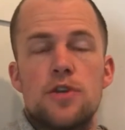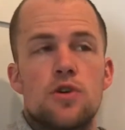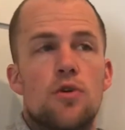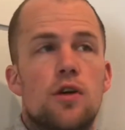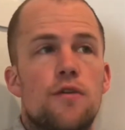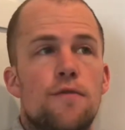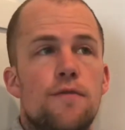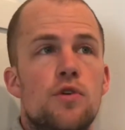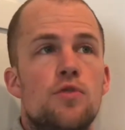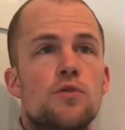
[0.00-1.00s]
Don't
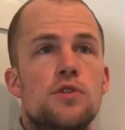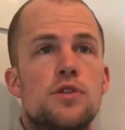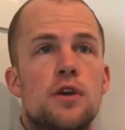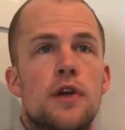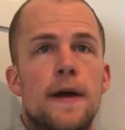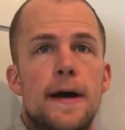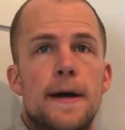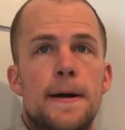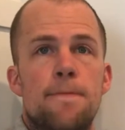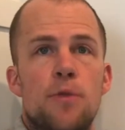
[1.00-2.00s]
confuse
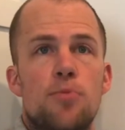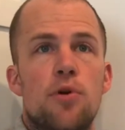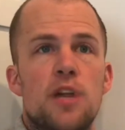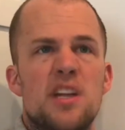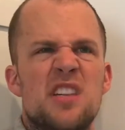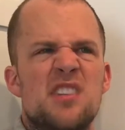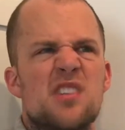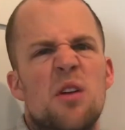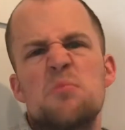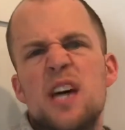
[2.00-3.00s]
putting in
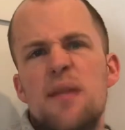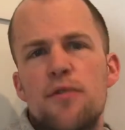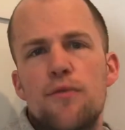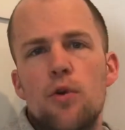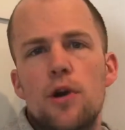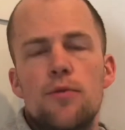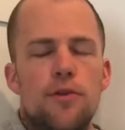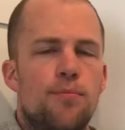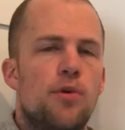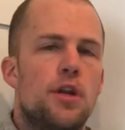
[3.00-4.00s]
some type of work
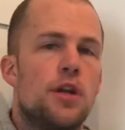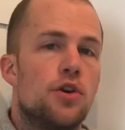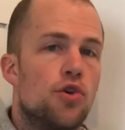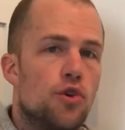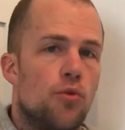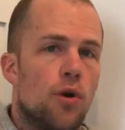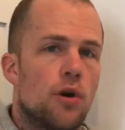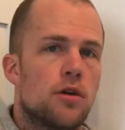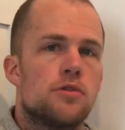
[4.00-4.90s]
with putting in good work.